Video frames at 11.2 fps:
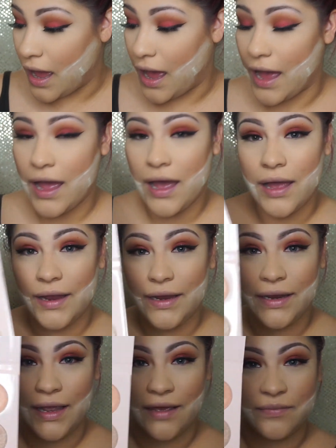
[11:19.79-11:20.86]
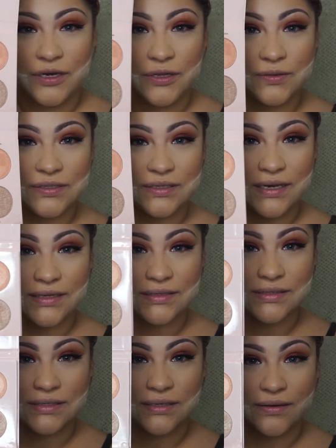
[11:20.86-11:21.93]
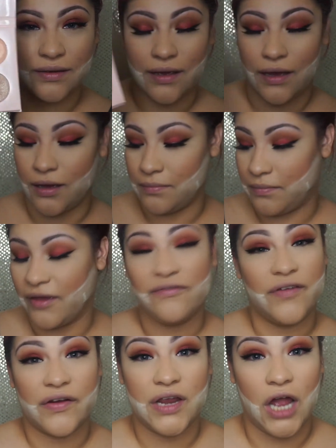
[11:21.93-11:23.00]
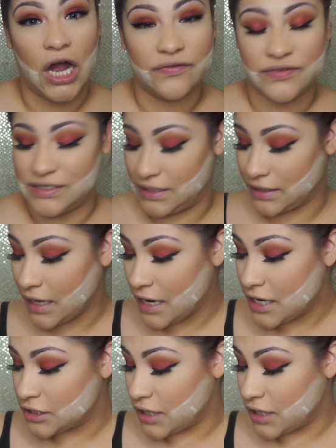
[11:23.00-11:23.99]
I have been using it very often.